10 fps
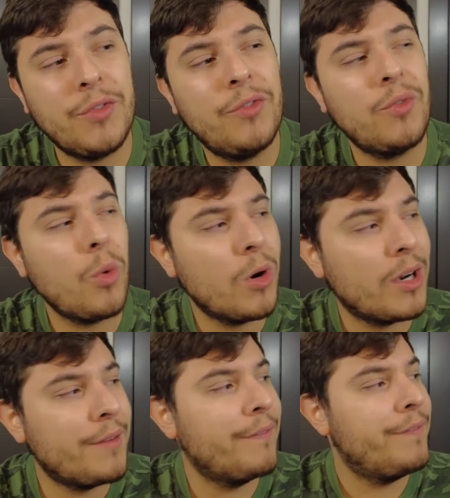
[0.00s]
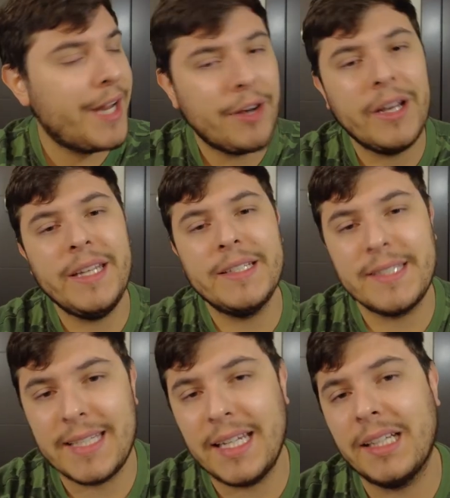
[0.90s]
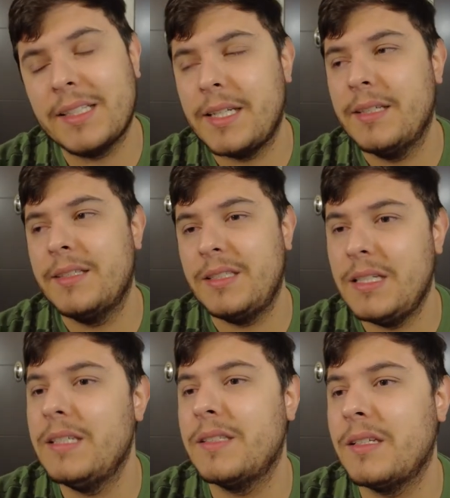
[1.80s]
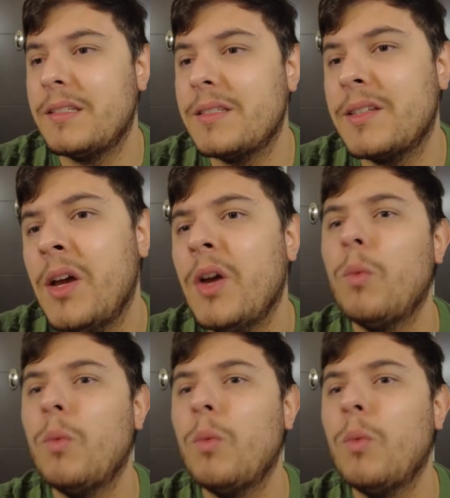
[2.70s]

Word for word: four very distinct seasons,